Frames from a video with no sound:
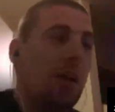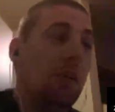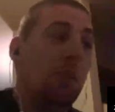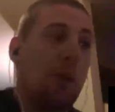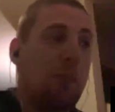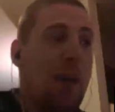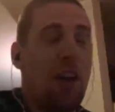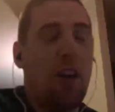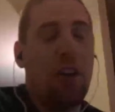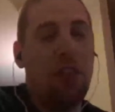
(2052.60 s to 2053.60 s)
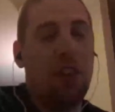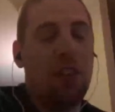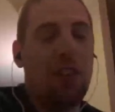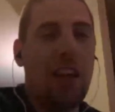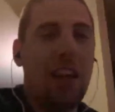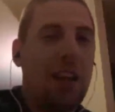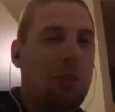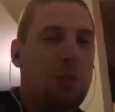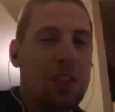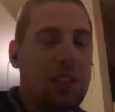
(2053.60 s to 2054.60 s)
but a bad offense. So that game
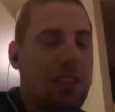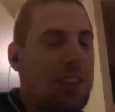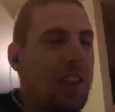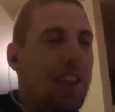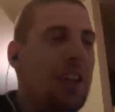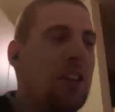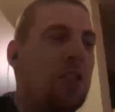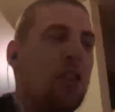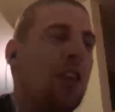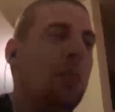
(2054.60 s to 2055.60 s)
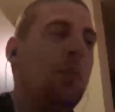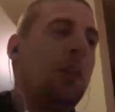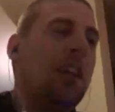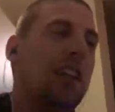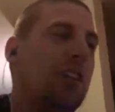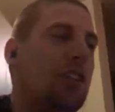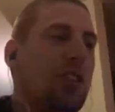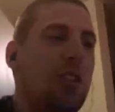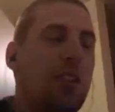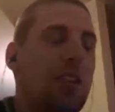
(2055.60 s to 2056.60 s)
it intrigues me because
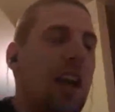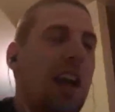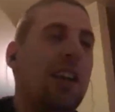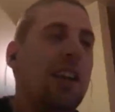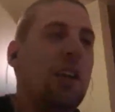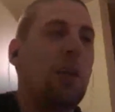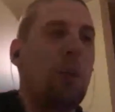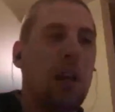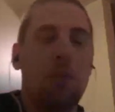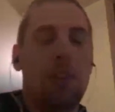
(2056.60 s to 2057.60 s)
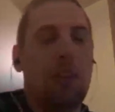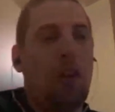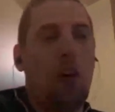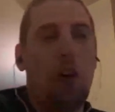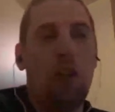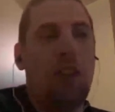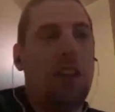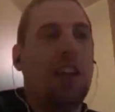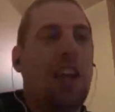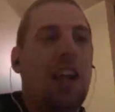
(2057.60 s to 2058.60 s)
I think the Rams offense
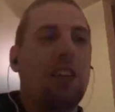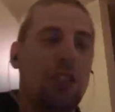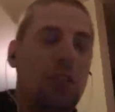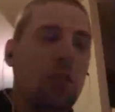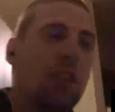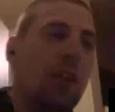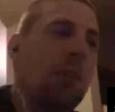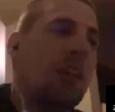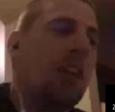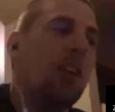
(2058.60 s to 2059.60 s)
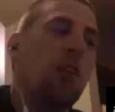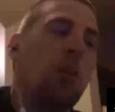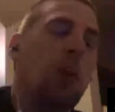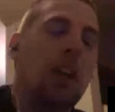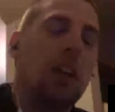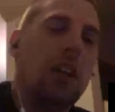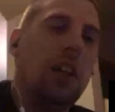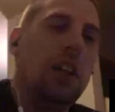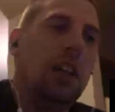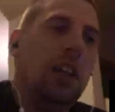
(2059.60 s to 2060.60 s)
can actually do something this week.
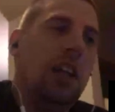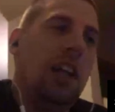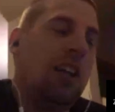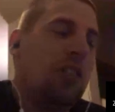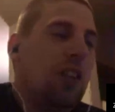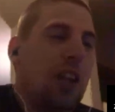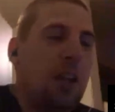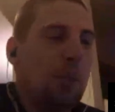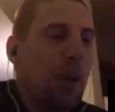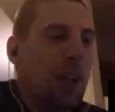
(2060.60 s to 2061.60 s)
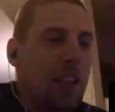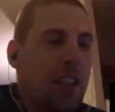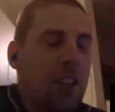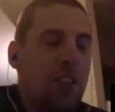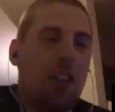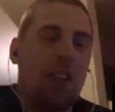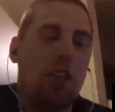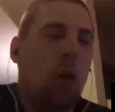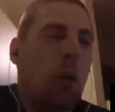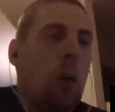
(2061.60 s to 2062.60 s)
And I just like the Buccaneers as a
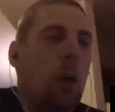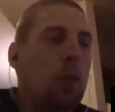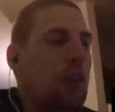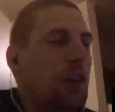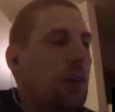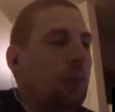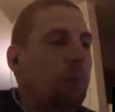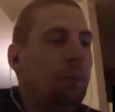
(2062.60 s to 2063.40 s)
whole, so